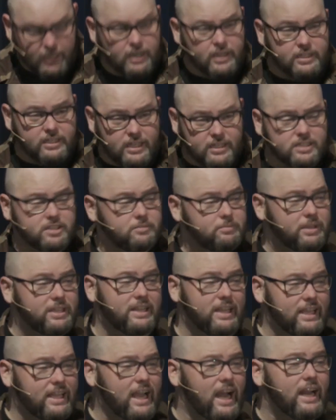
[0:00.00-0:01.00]
doesn't mean
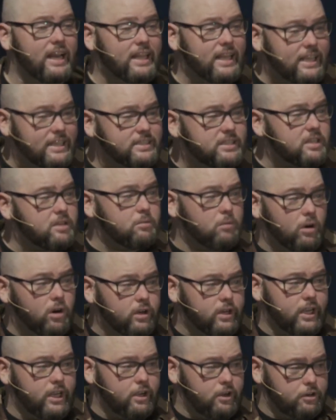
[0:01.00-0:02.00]
that God isn't
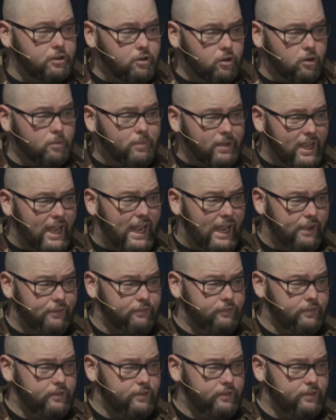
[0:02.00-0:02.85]
working on your behalf.